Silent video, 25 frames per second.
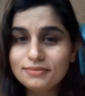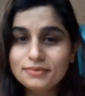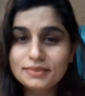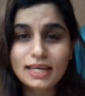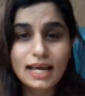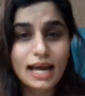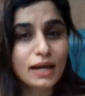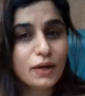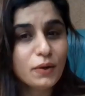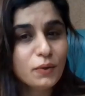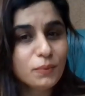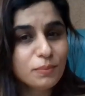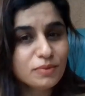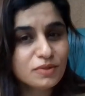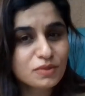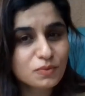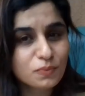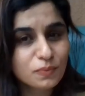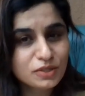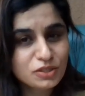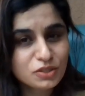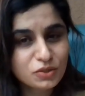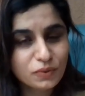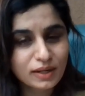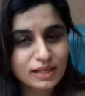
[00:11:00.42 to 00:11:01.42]
I hope this
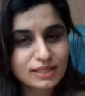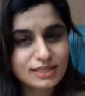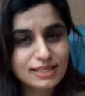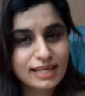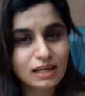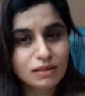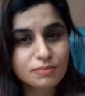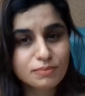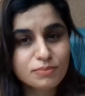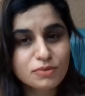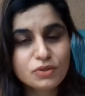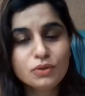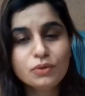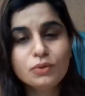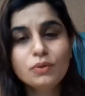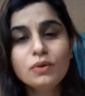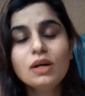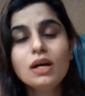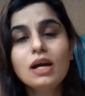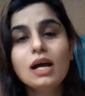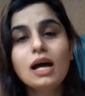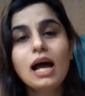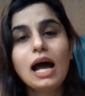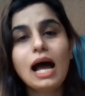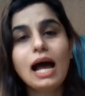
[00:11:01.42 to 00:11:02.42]
video has helped you.
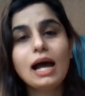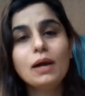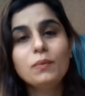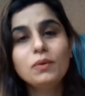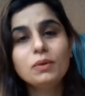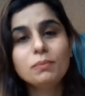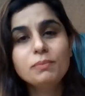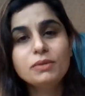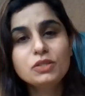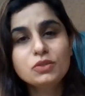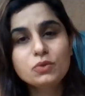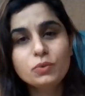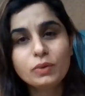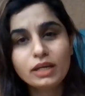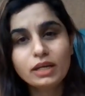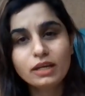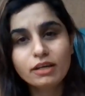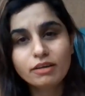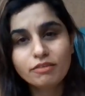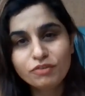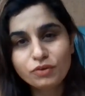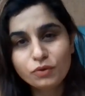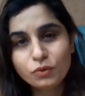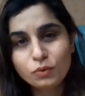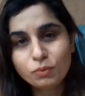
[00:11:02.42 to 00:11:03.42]
I will be doing a
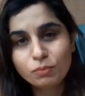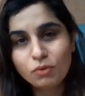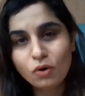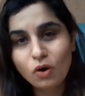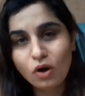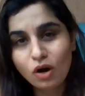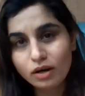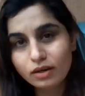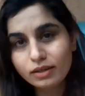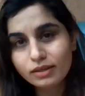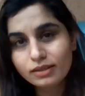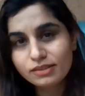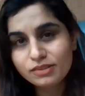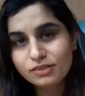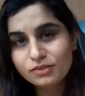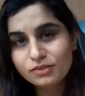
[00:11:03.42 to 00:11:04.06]
few more oracle